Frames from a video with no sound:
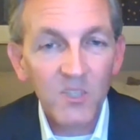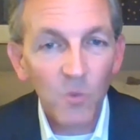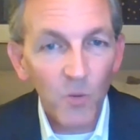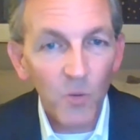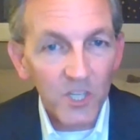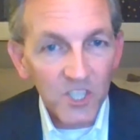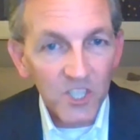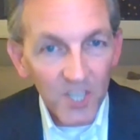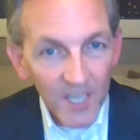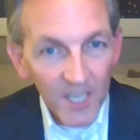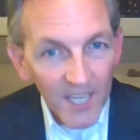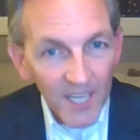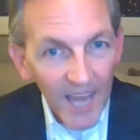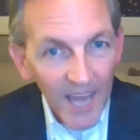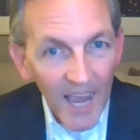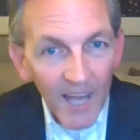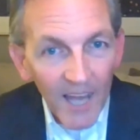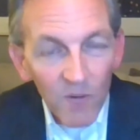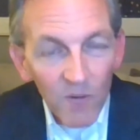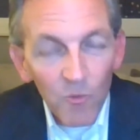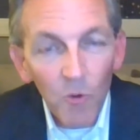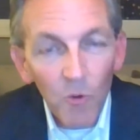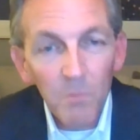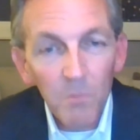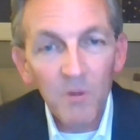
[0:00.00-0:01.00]
which
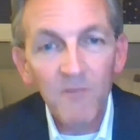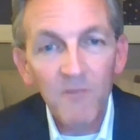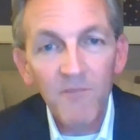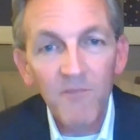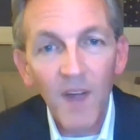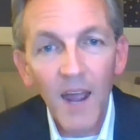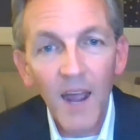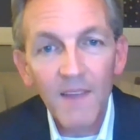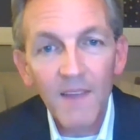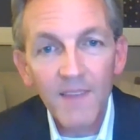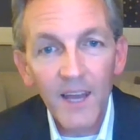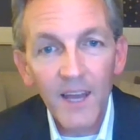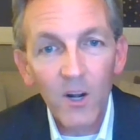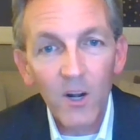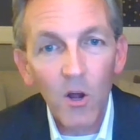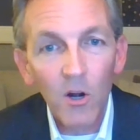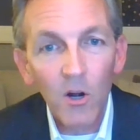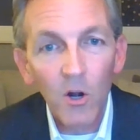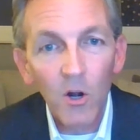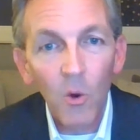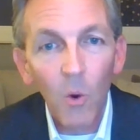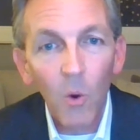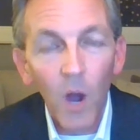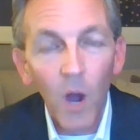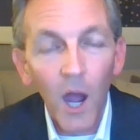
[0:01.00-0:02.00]
again will provide that
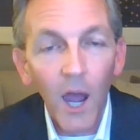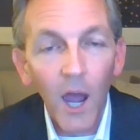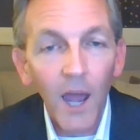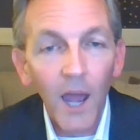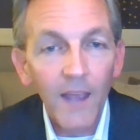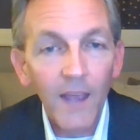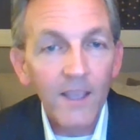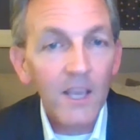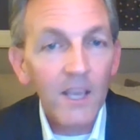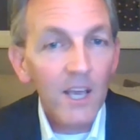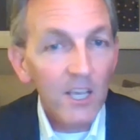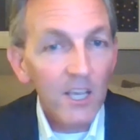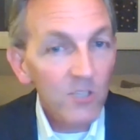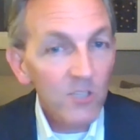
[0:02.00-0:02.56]
ROI.